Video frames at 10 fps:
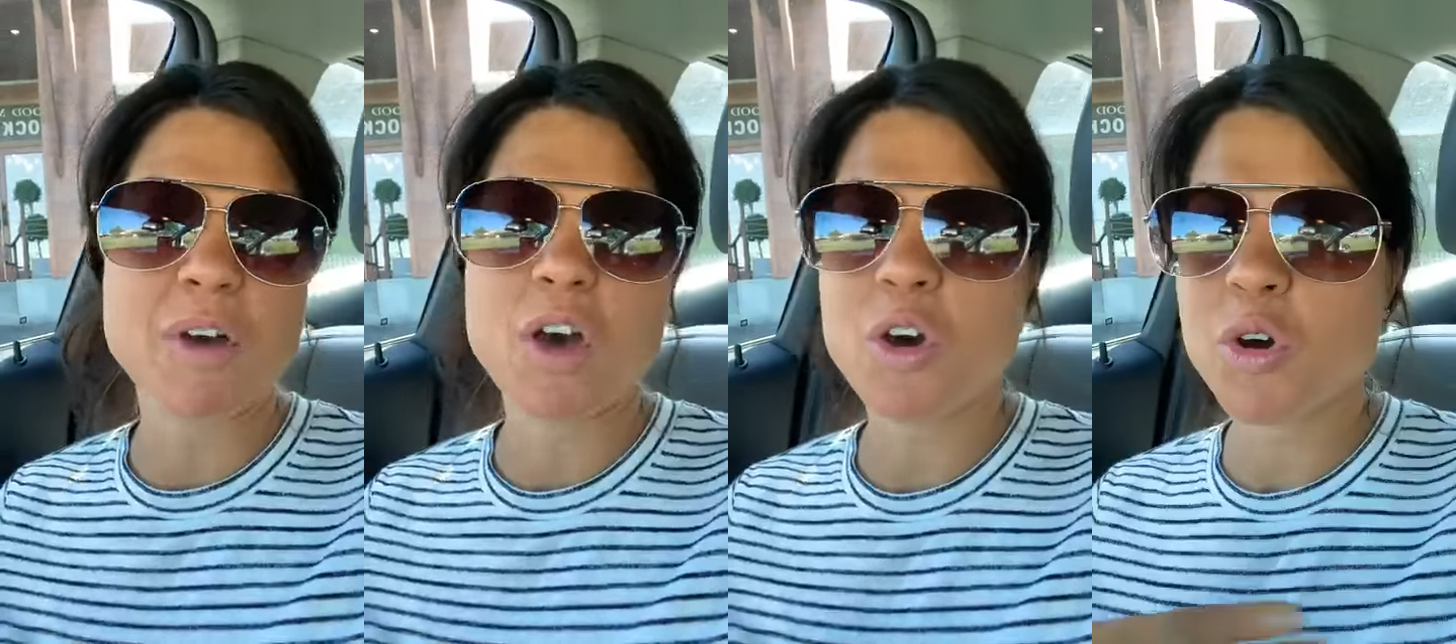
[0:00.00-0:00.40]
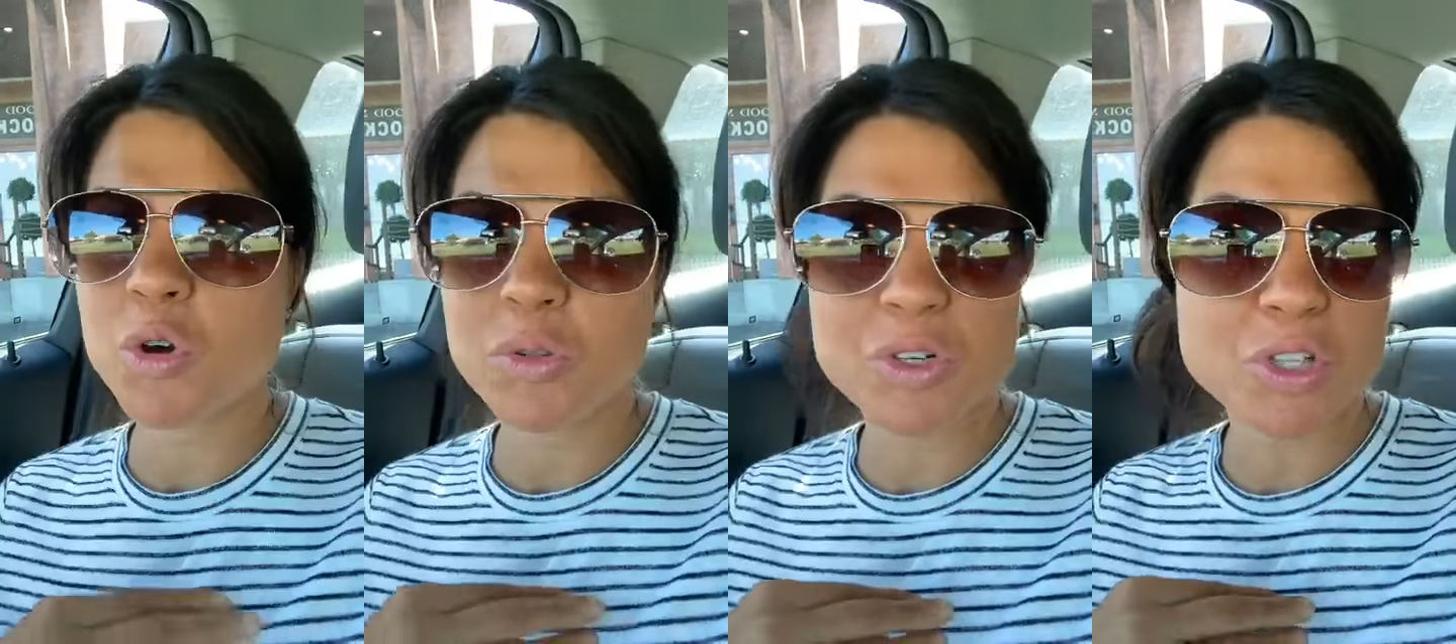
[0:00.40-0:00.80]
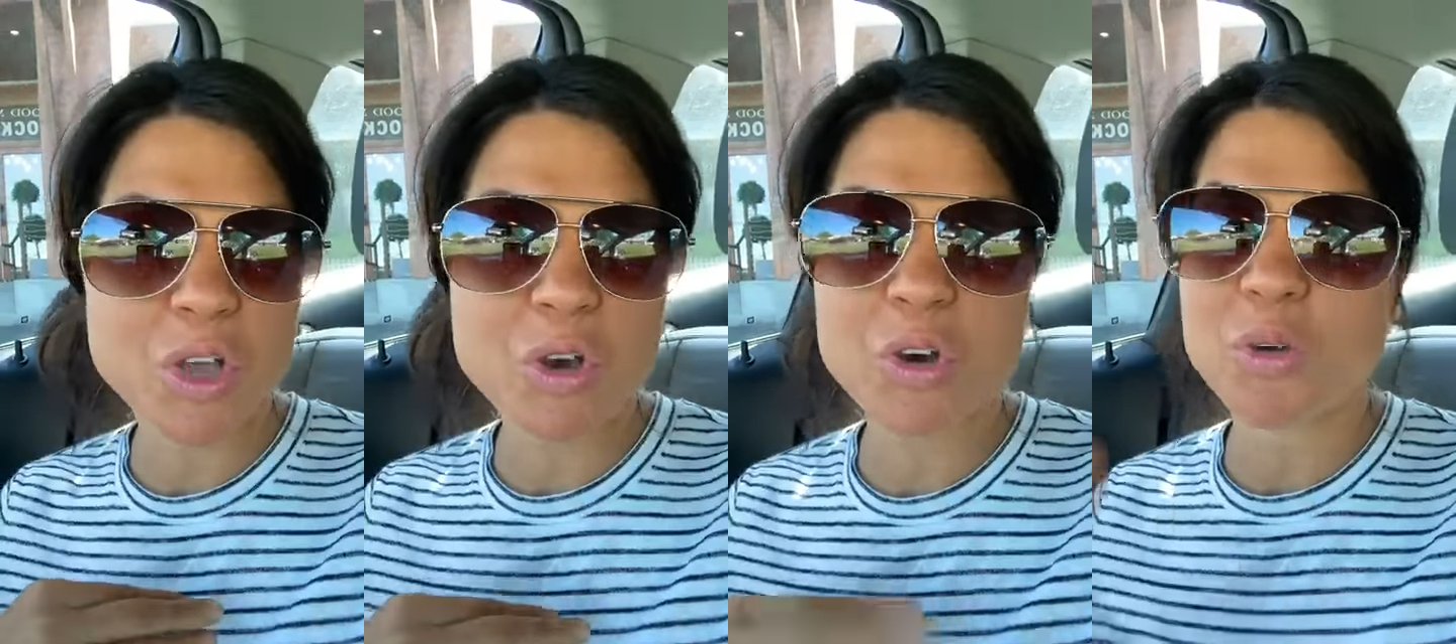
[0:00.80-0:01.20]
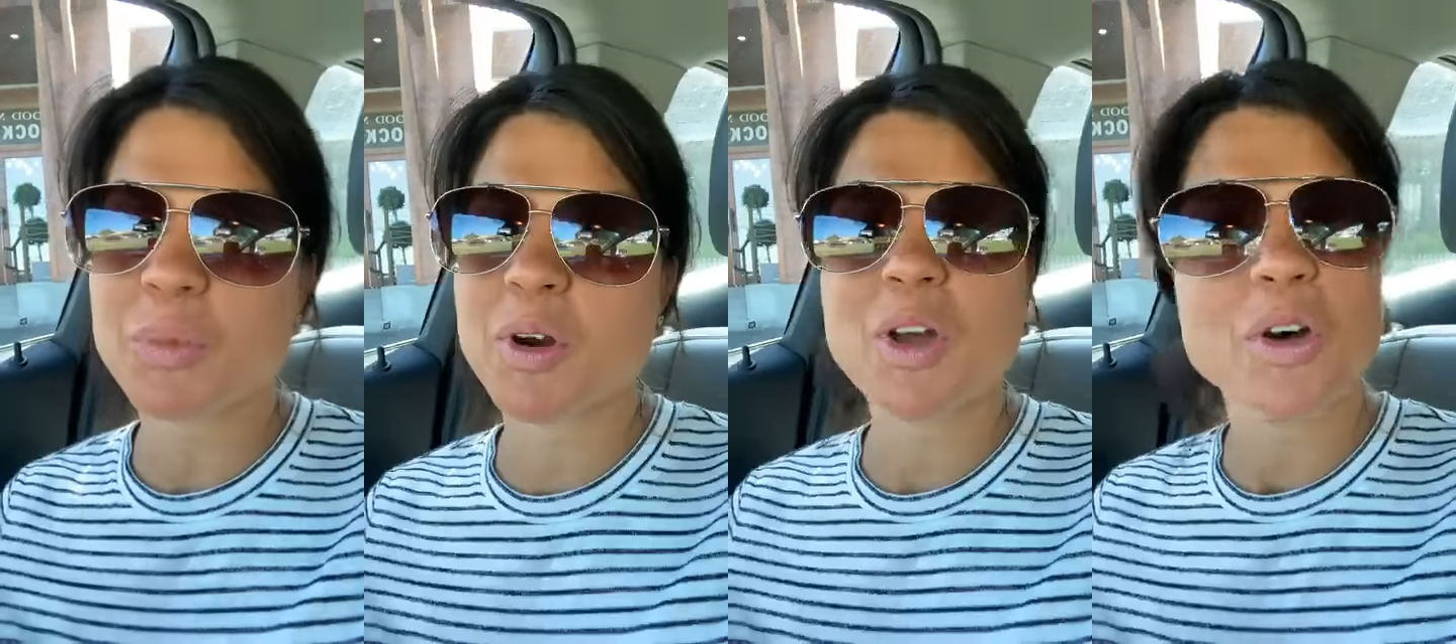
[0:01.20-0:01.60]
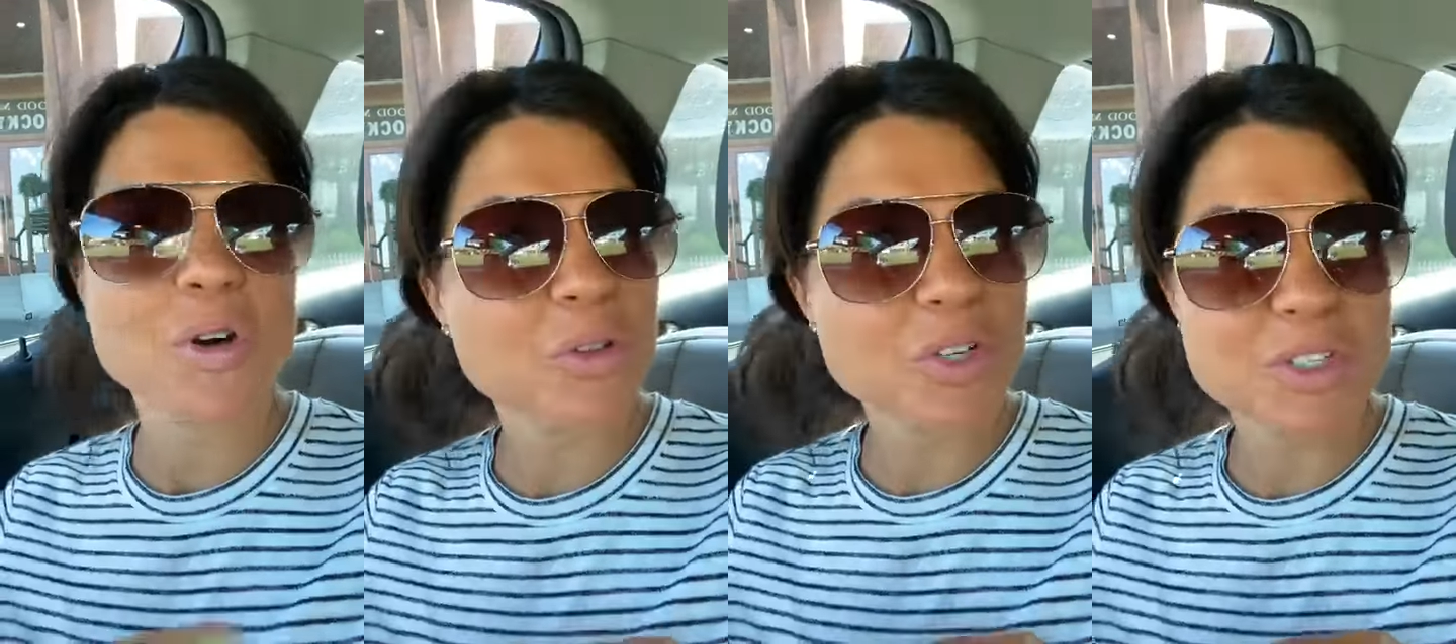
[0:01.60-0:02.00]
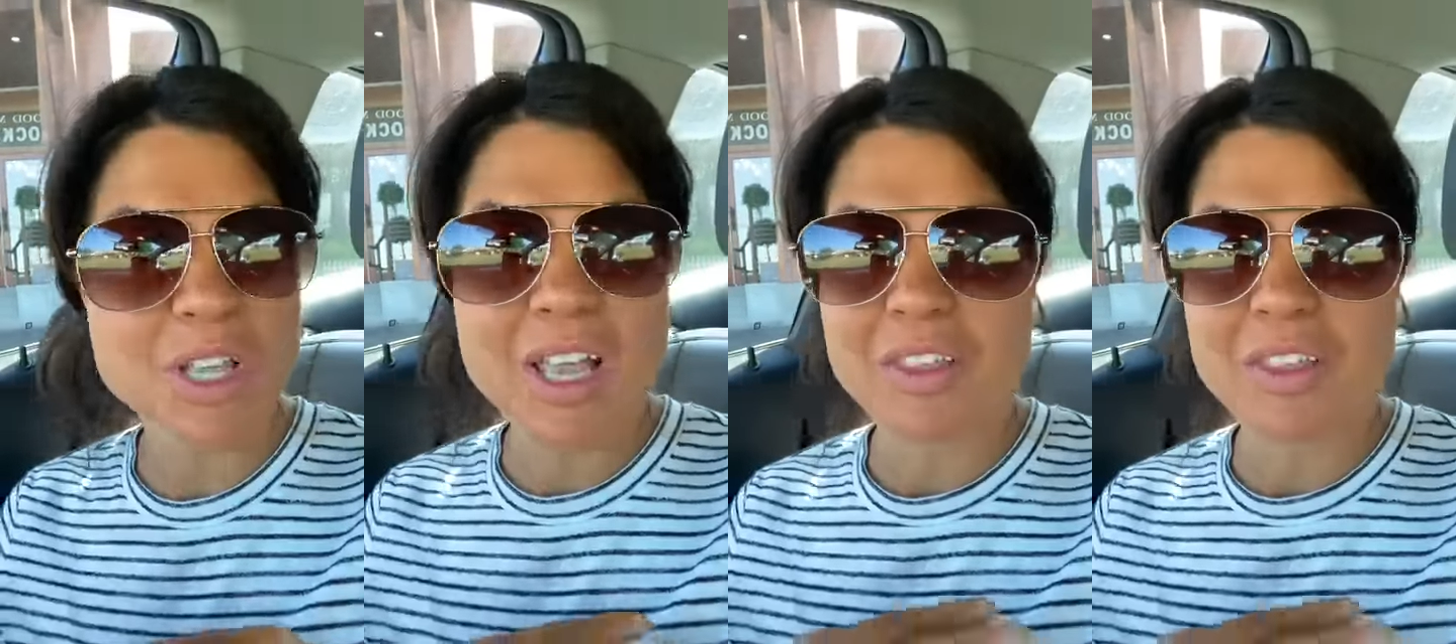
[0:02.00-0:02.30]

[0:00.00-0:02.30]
oh, there's hope, or oh, there's